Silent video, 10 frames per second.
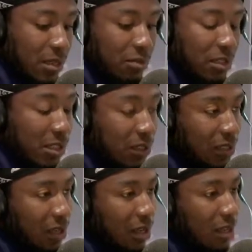the mm.
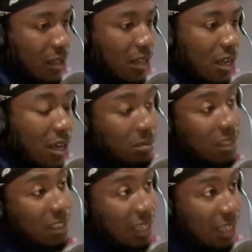producer he heard me
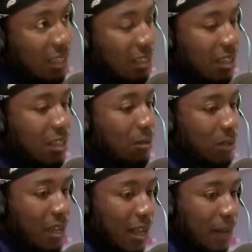singing, then he
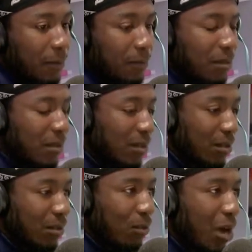was like,
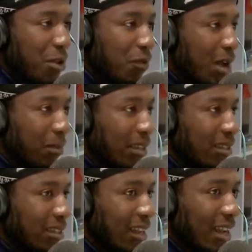"Why are you rapping?"
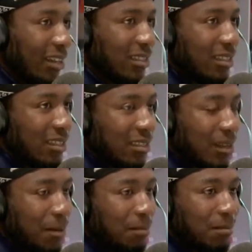And I said,
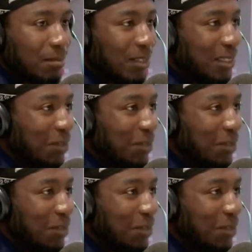"Because um,